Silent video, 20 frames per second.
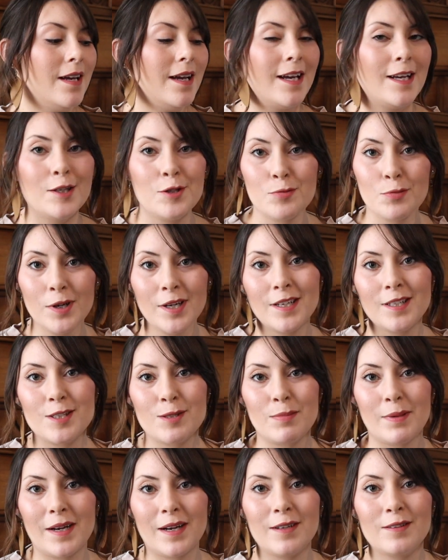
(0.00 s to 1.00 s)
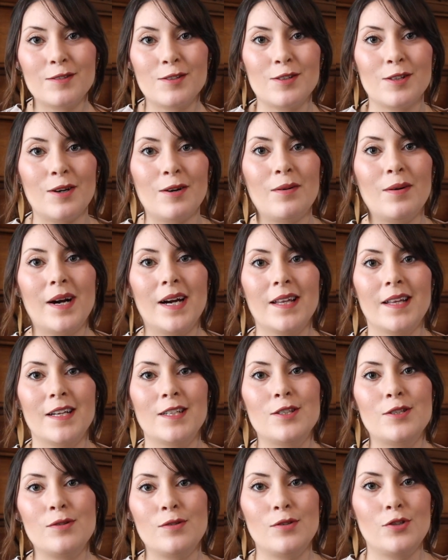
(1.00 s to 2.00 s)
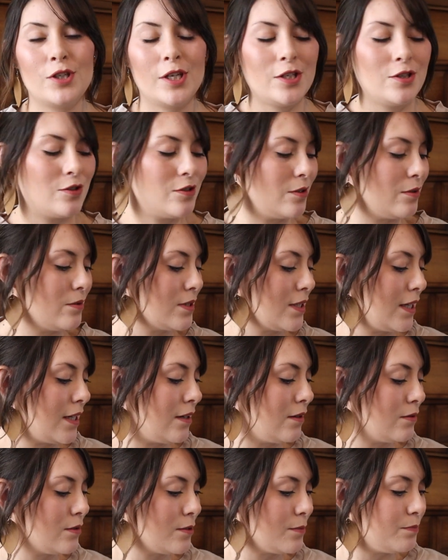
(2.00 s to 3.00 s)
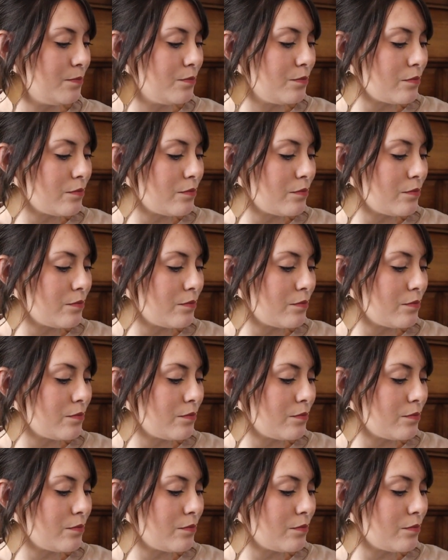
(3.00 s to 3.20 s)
and spring inspired, so I like to change those out.